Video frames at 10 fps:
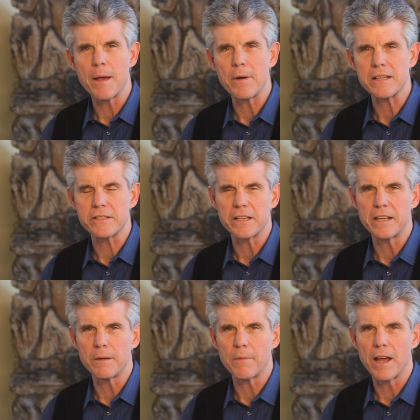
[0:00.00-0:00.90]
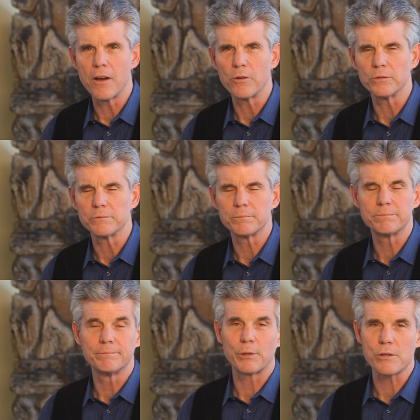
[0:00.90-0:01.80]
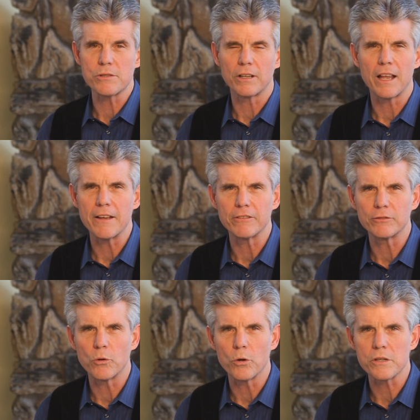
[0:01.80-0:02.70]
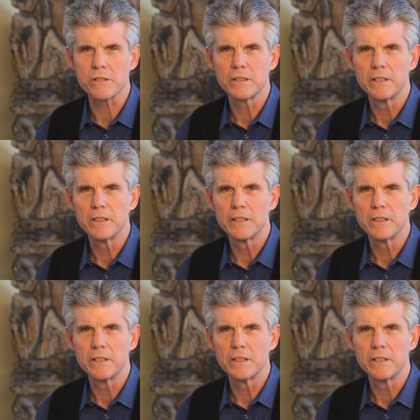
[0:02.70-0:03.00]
I see it in my own personal life, of course,